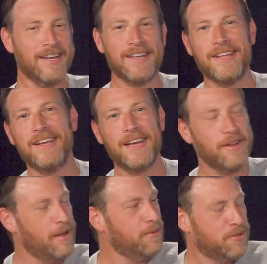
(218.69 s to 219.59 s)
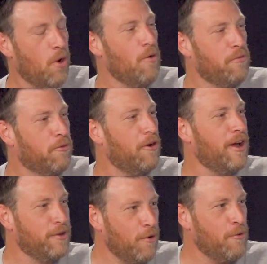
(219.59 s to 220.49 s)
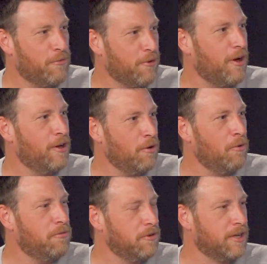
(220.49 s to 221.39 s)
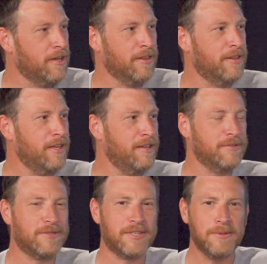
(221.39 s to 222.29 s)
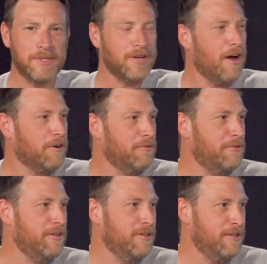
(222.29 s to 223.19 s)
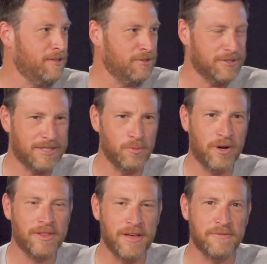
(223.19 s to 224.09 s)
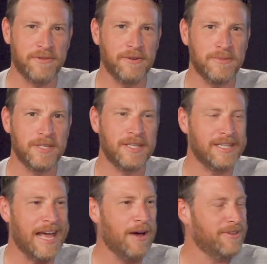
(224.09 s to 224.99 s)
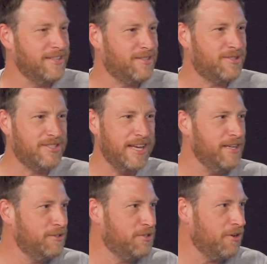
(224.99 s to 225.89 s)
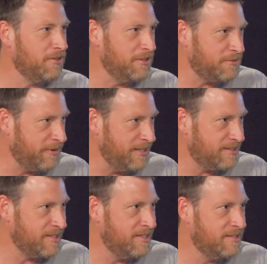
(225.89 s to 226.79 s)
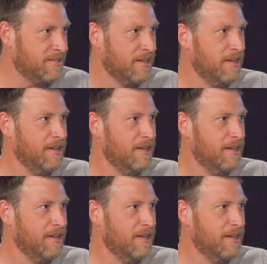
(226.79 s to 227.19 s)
And it was over and over and over again. The cinematography and just where they filmed it and how they staged all these fight scenes.